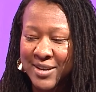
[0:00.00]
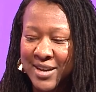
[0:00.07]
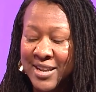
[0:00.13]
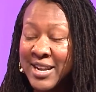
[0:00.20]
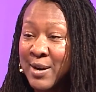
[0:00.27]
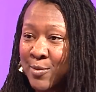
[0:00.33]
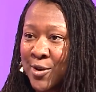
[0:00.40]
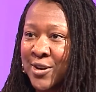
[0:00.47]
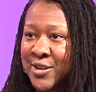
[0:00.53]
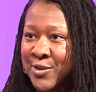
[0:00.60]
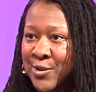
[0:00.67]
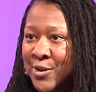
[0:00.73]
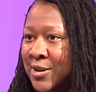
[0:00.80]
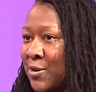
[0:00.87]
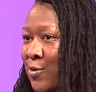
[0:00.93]
a network
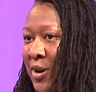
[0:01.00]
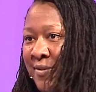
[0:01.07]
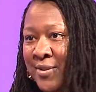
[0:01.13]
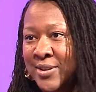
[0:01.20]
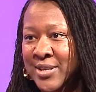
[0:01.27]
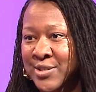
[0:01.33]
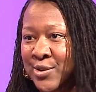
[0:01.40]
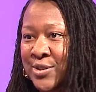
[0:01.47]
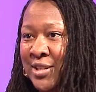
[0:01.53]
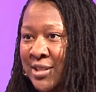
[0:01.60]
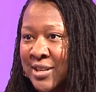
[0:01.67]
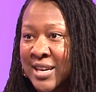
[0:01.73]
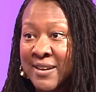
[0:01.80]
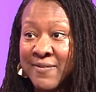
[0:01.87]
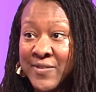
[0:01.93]
or whoever is going to
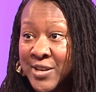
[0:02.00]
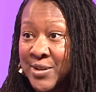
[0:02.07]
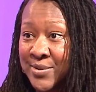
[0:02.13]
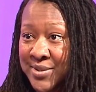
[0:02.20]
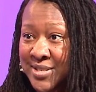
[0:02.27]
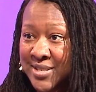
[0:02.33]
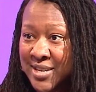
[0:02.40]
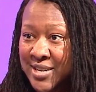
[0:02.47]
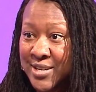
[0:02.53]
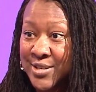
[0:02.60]
look at views.